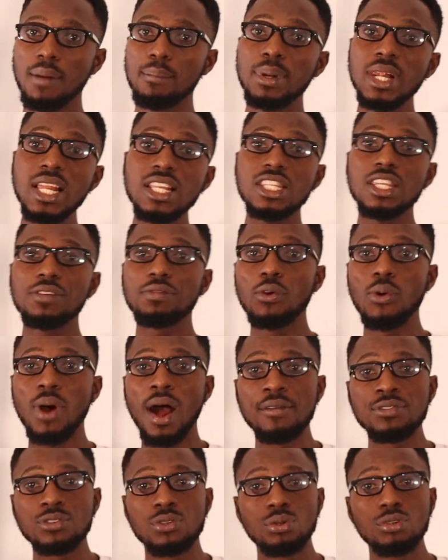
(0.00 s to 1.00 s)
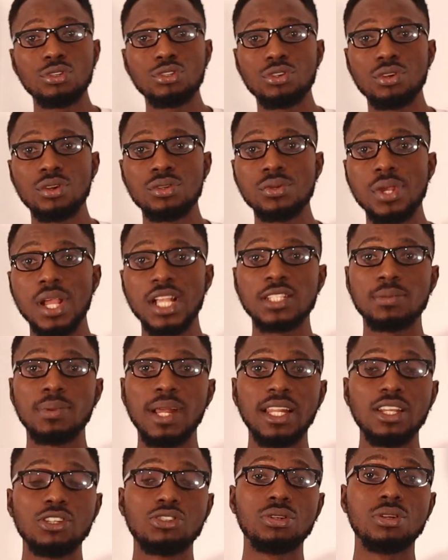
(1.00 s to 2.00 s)
Please, if you have solutions or
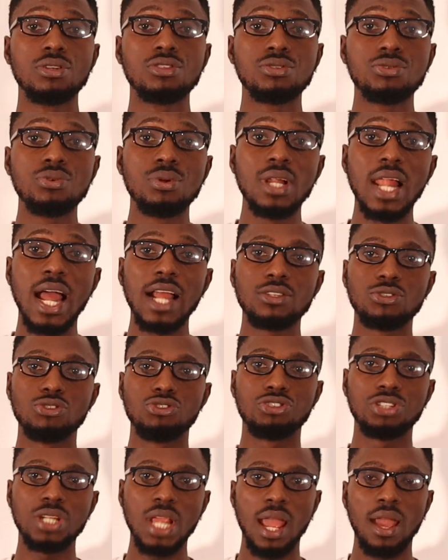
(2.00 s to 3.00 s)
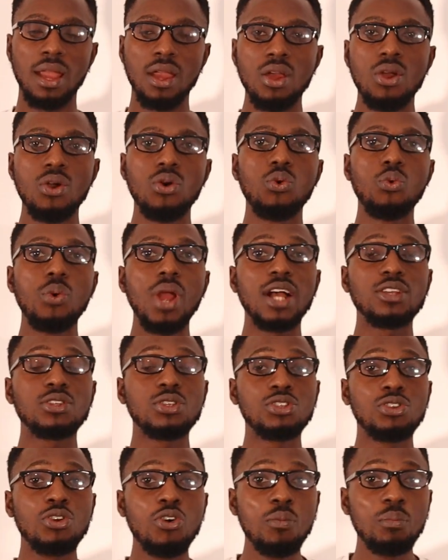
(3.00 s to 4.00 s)
explanations you'd like to share, we are
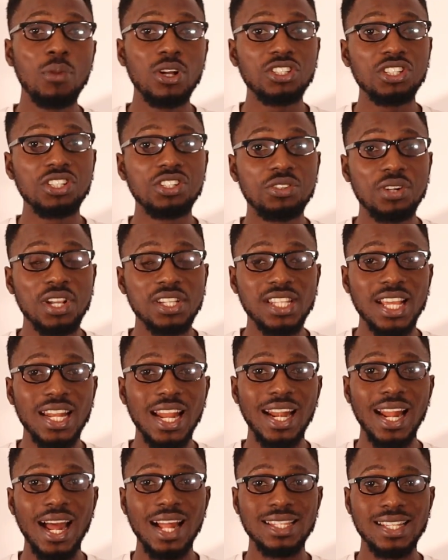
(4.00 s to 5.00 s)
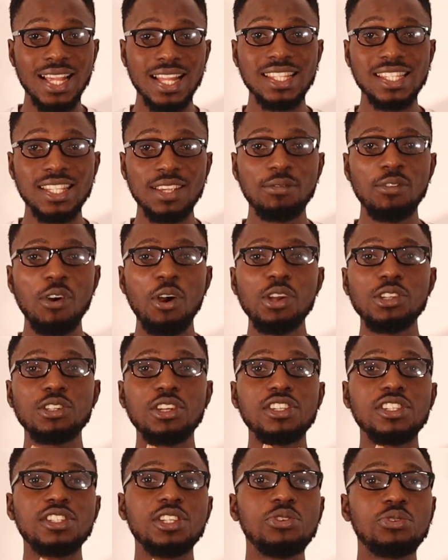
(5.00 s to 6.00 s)
so much interested and attentive. All you
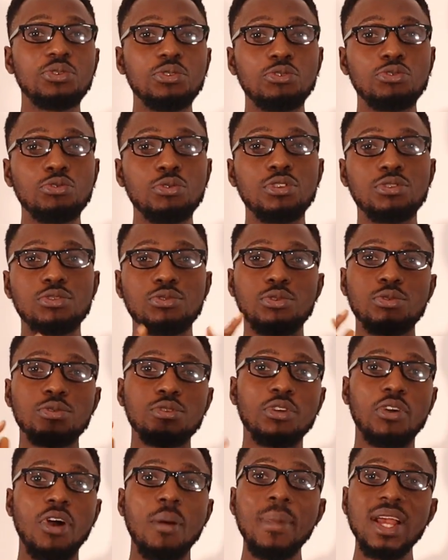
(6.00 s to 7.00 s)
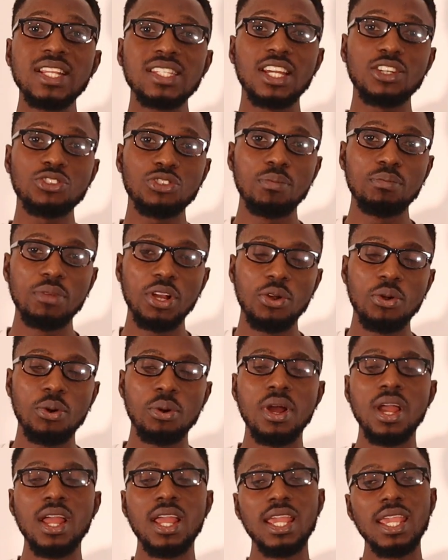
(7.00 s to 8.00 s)
just need to do is to use the comment section
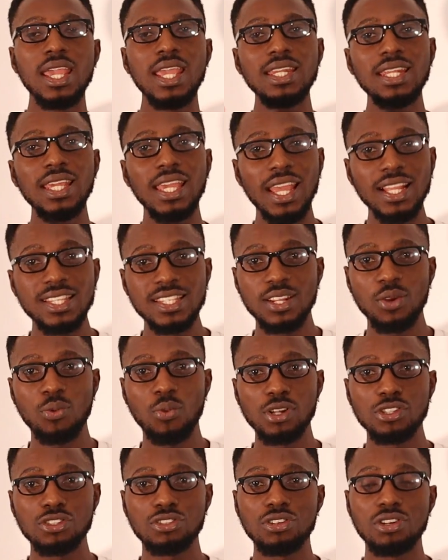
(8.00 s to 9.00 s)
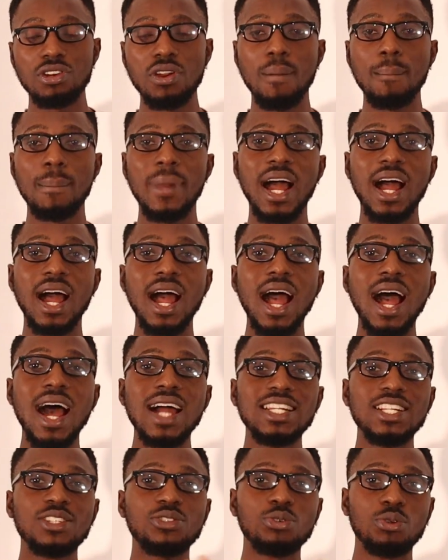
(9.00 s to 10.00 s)
below, indicate the question number
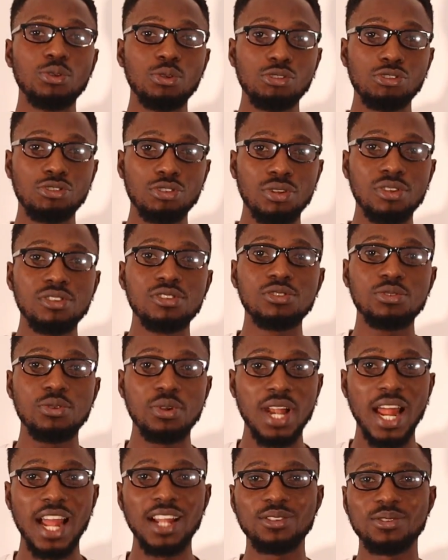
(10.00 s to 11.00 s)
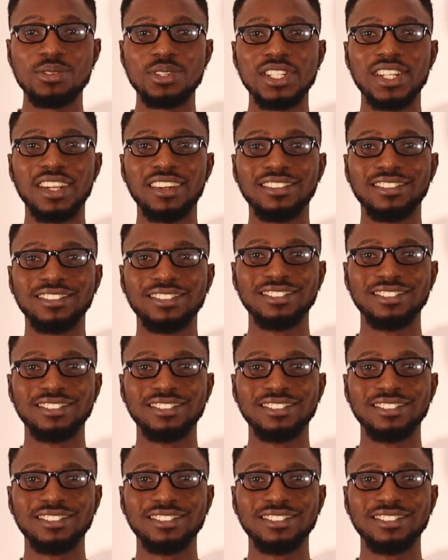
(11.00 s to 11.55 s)
and the solutions you'd like to share.